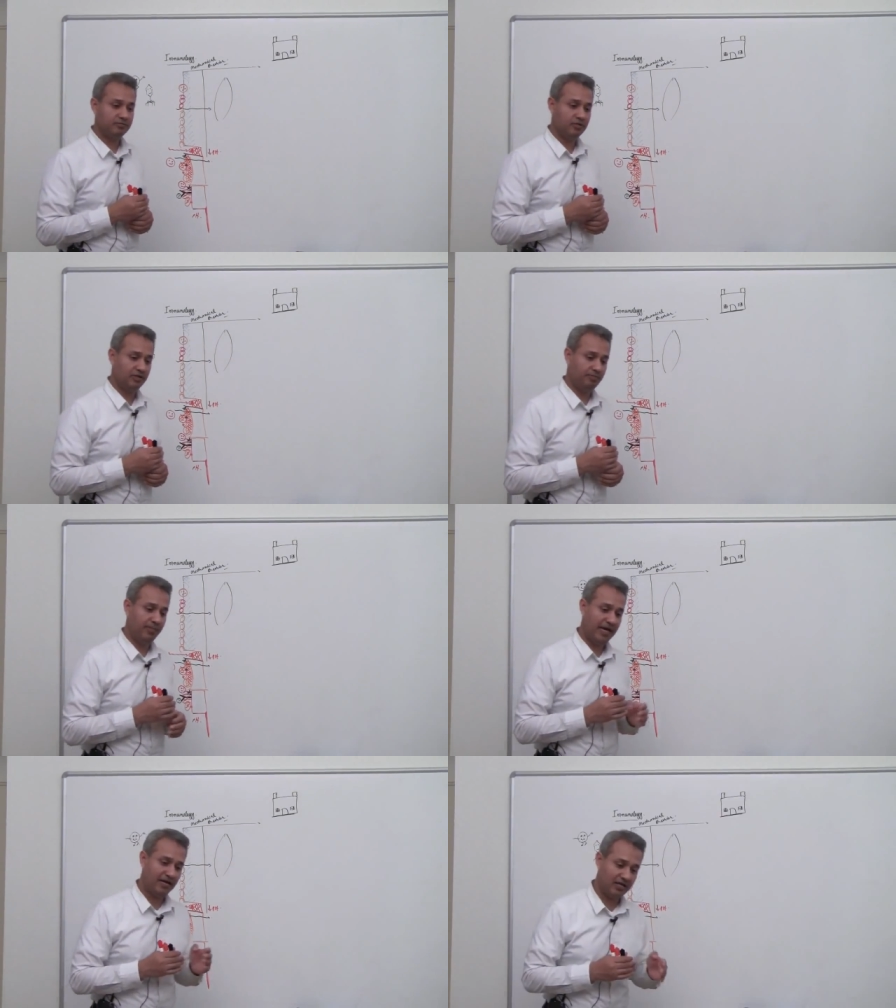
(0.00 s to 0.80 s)
the
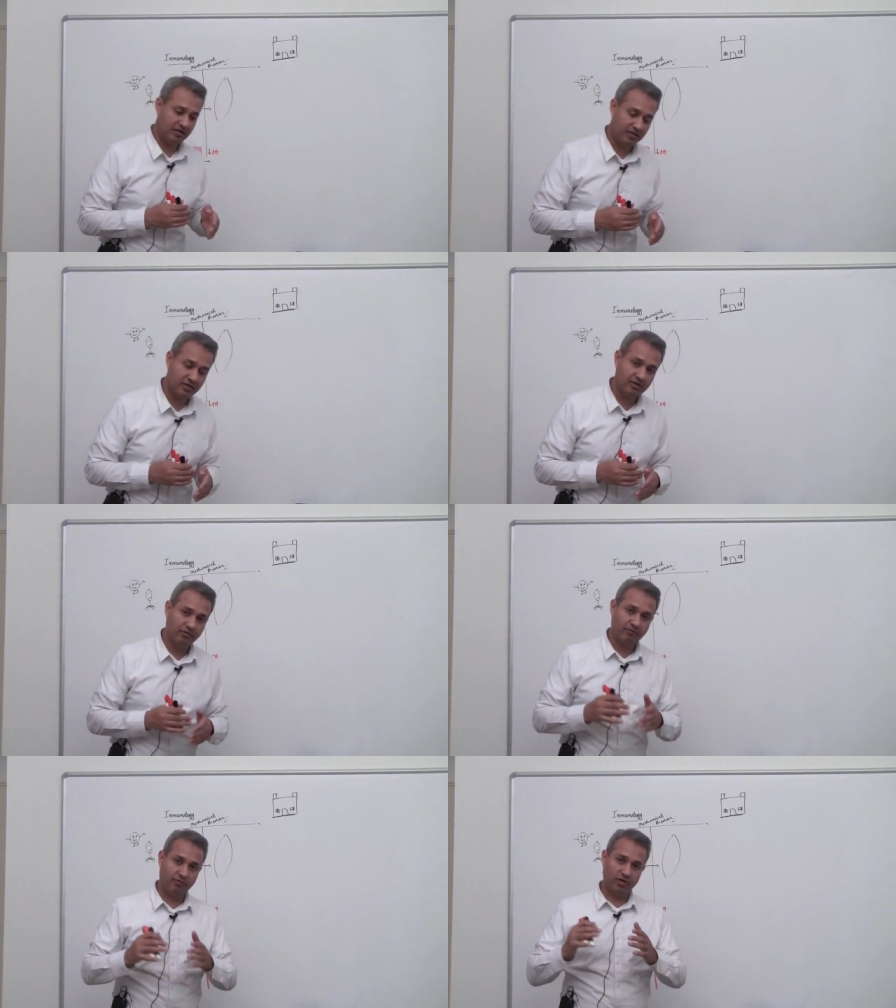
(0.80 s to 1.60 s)
barrier
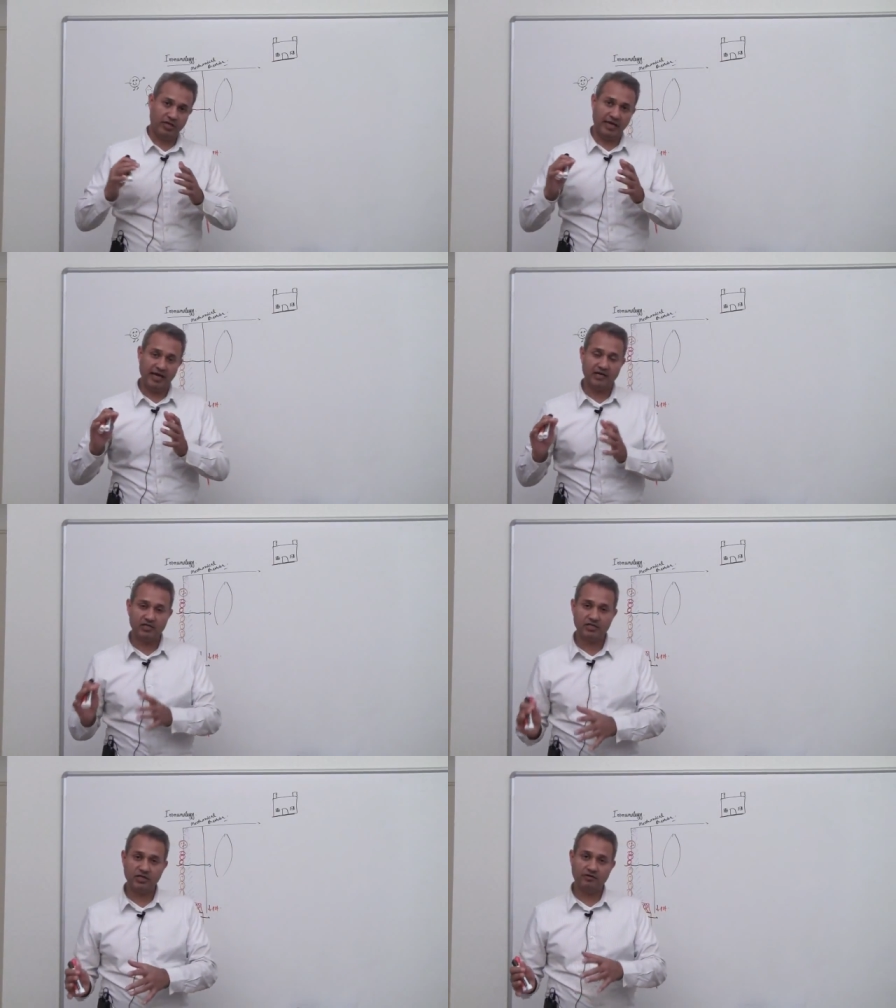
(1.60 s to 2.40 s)
for the
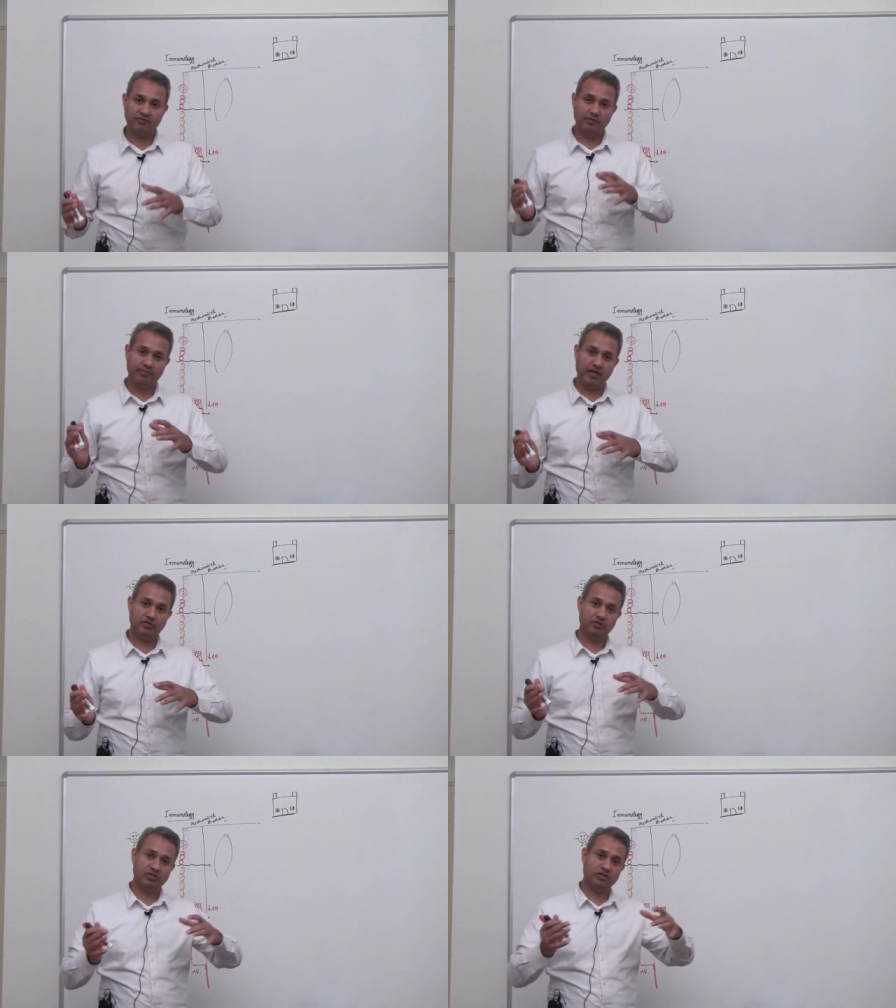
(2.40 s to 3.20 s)
entry of the
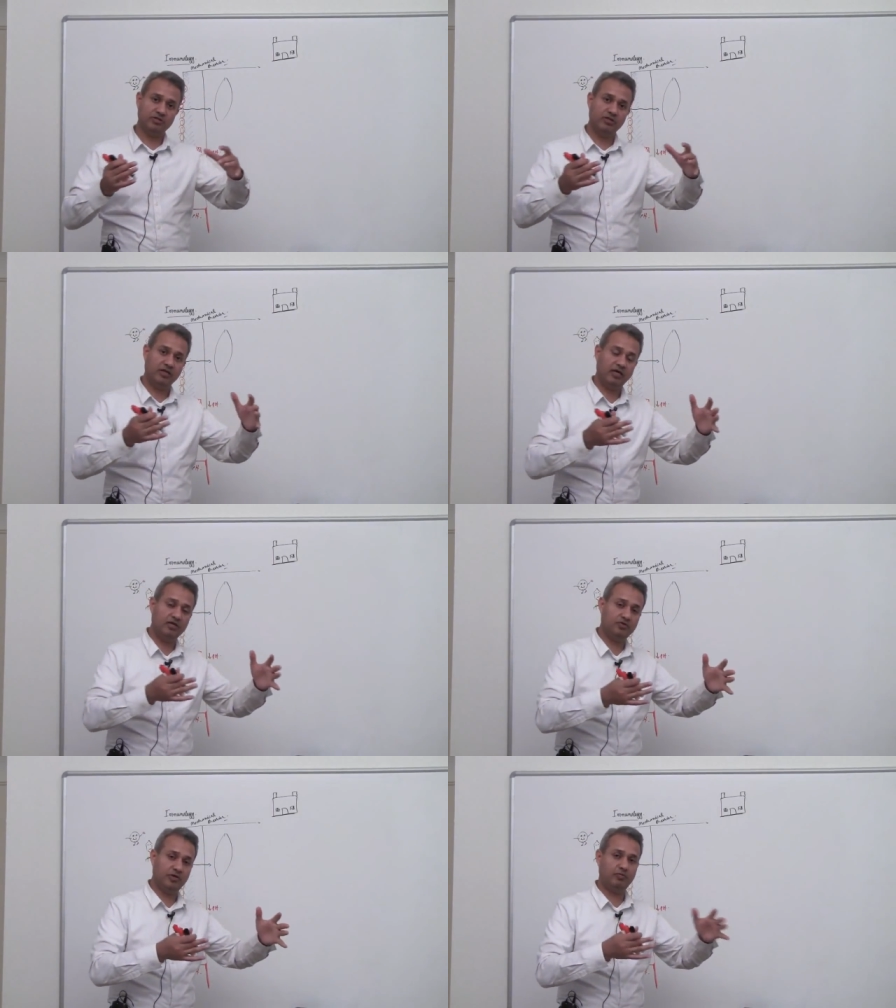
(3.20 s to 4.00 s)
pathogen
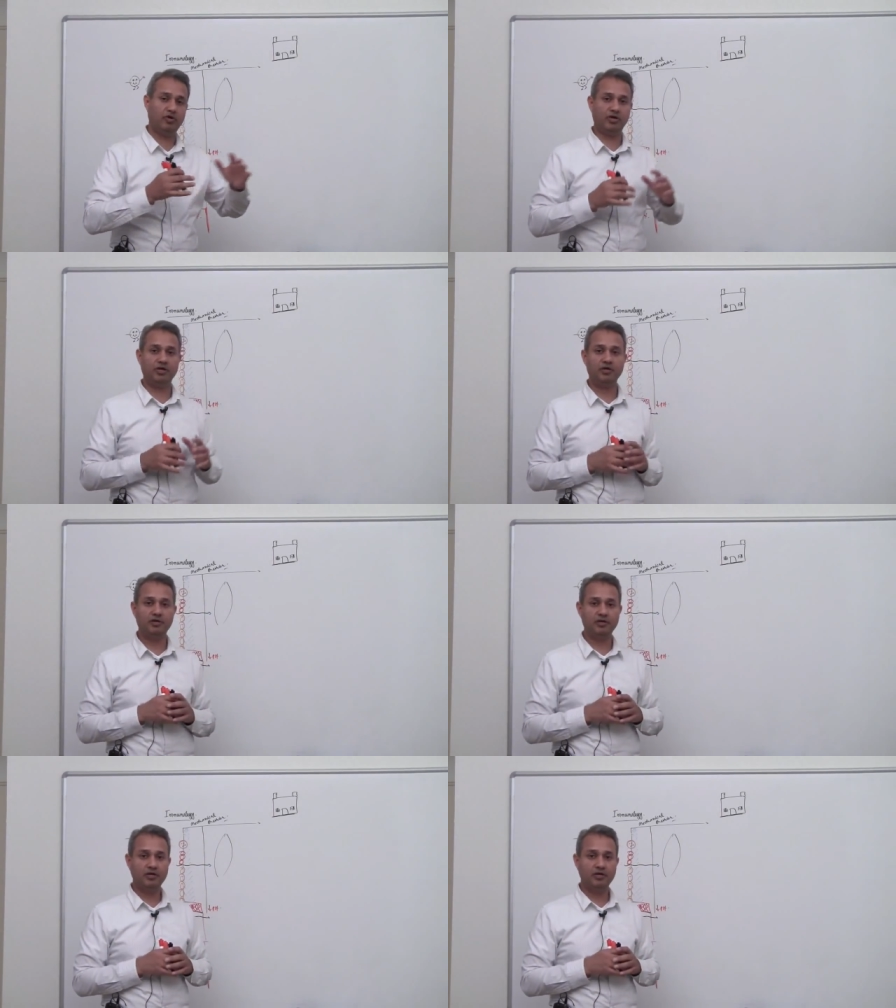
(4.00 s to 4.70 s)
into our body.